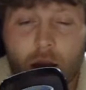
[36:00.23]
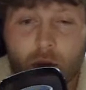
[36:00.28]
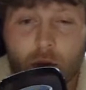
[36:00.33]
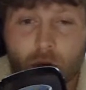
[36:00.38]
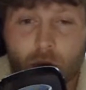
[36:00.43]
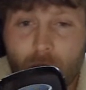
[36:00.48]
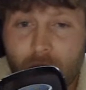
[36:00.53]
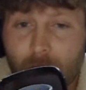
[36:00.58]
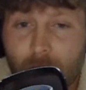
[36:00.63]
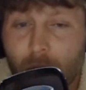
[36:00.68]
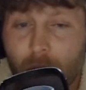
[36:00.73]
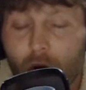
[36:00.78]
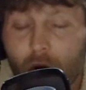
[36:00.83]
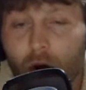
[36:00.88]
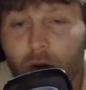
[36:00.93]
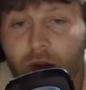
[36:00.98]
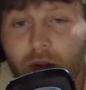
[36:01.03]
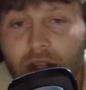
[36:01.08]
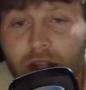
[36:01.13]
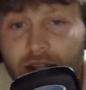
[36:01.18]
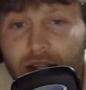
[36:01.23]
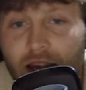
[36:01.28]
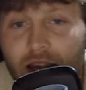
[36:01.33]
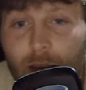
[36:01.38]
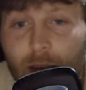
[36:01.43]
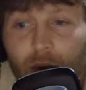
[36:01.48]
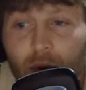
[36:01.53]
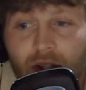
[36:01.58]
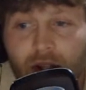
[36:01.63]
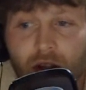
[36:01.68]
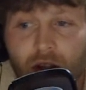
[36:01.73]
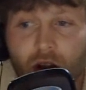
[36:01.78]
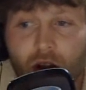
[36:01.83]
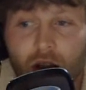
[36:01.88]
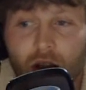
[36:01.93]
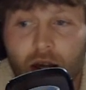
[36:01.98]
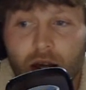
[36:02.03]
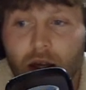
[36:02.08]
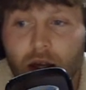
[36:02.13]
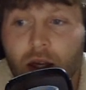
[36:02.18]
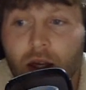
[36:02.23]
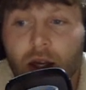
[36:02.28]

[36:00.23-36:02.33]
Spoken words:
and Mike McCarthy and Dak Prescott. Like,